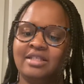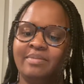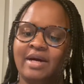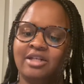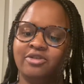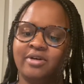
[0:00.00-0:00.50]

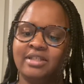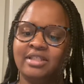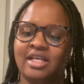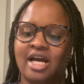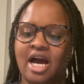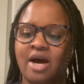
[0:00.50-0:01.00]
about
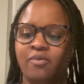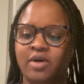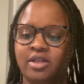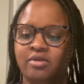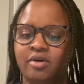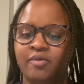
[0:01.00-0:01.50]
trusting God
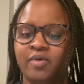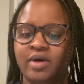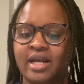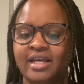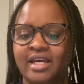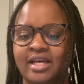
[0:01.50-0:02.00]
with doing what
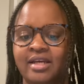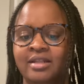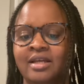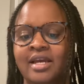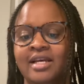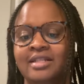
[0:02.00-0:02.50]
I
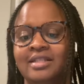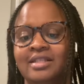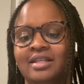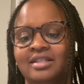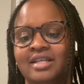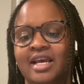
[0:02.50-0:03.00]
can in
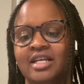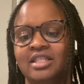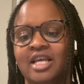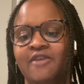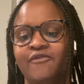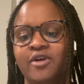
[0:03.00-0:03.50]
6 days
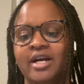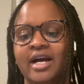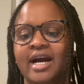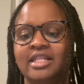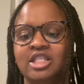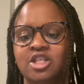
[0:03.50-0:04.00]
and for God